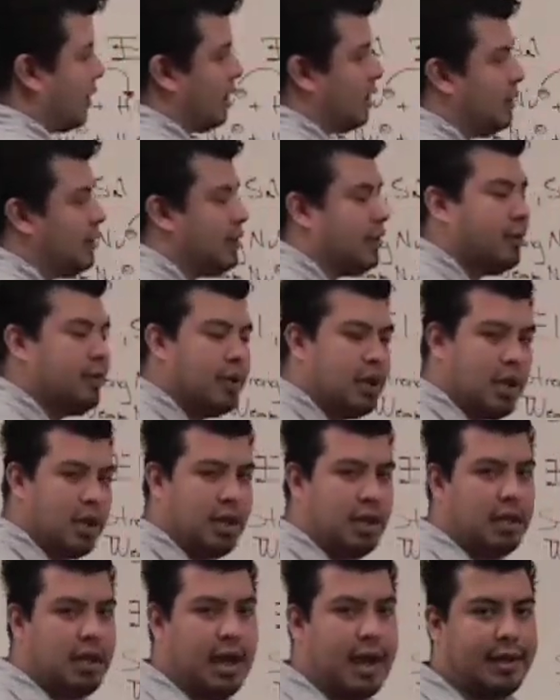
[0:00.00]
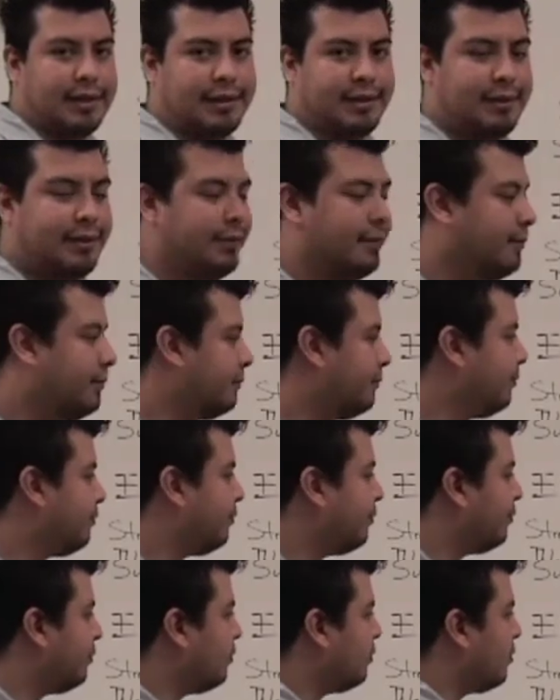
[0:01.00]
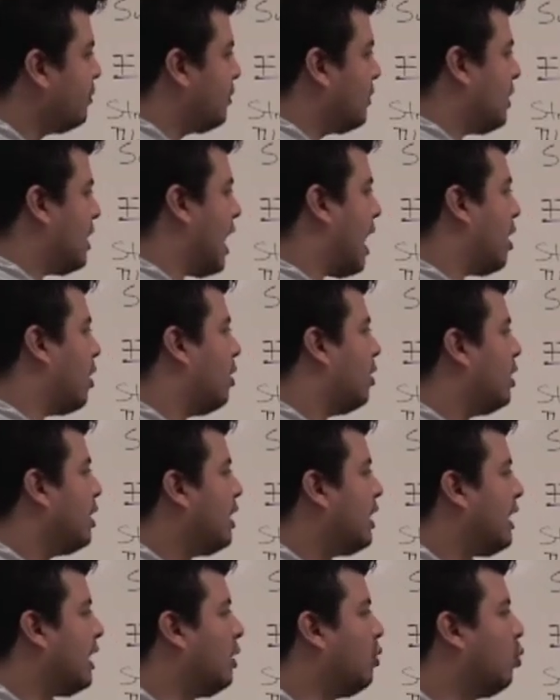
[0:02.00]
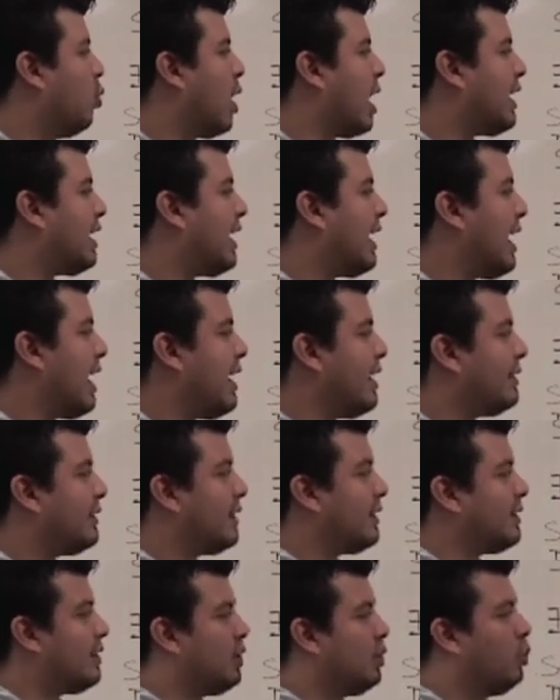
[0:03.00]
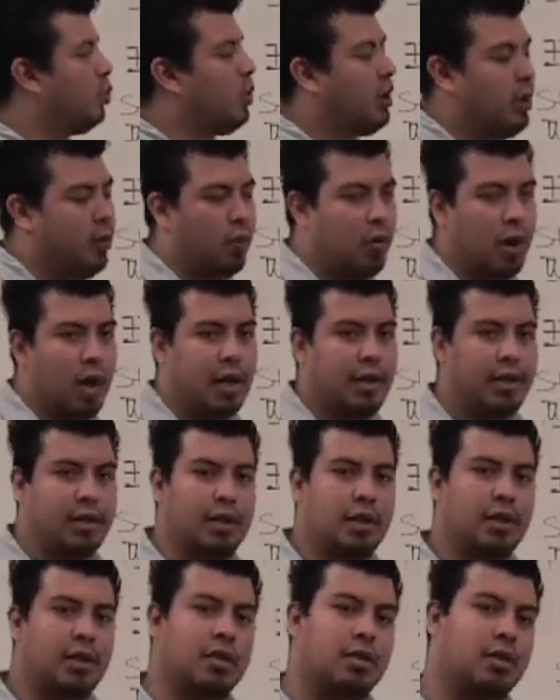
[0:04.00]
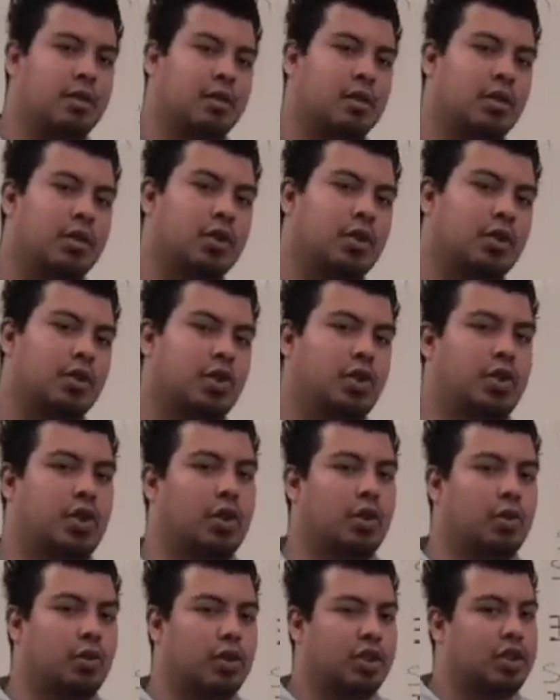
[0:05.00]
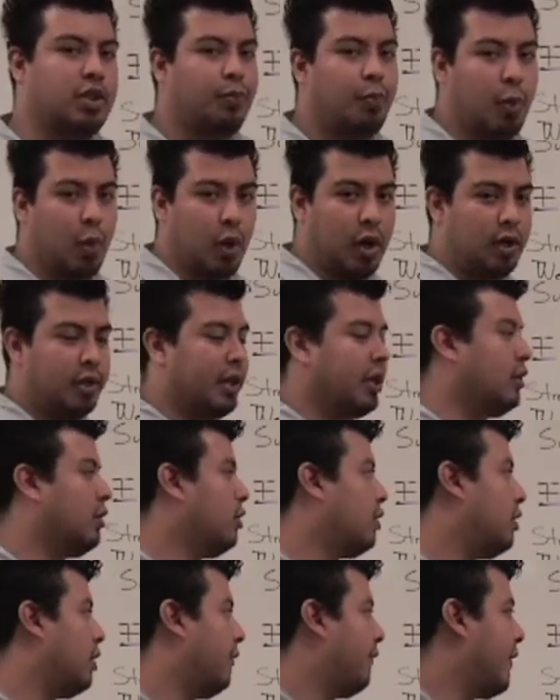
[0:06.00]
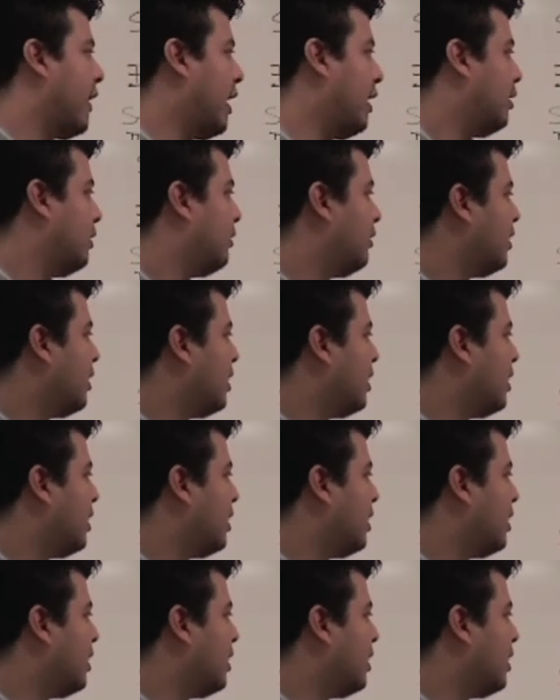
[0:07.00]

tells you yes. Now, in what cases do we want to spoil the nucleophile?